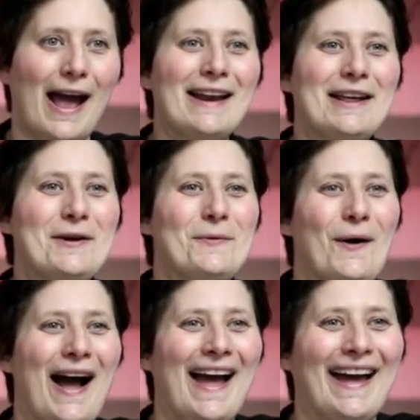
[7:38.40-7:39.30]
here.
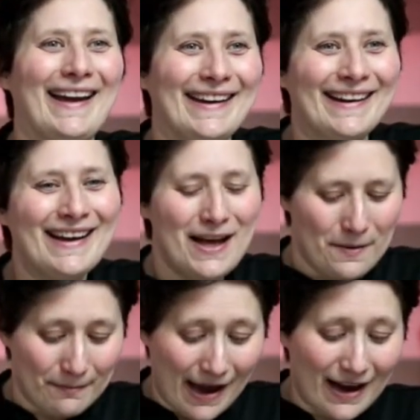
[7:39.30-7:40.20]
Anyway,
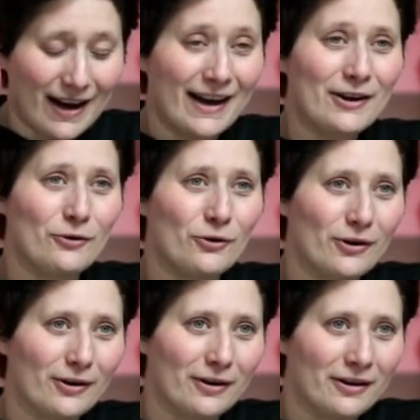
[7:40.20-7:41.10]
may I
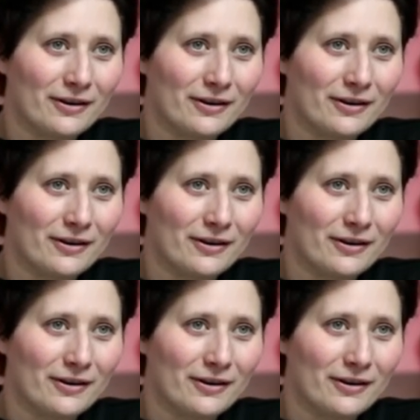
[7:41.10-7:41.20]
or?